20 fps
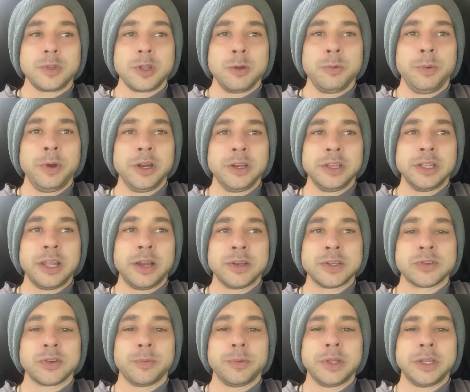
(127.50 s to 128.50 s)
Apparently that
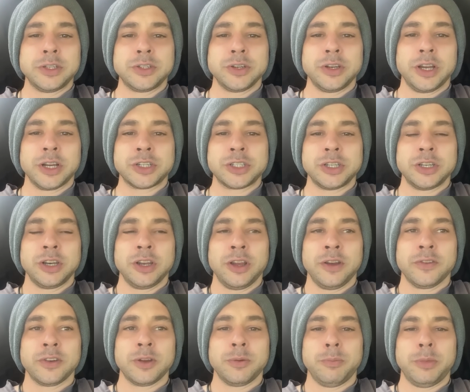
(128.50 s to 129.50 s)
was from the Introduction
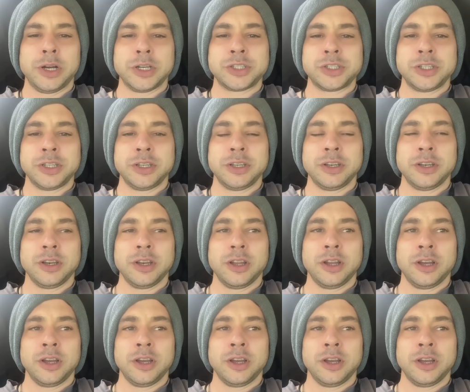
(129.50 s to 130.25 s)
of Combustion,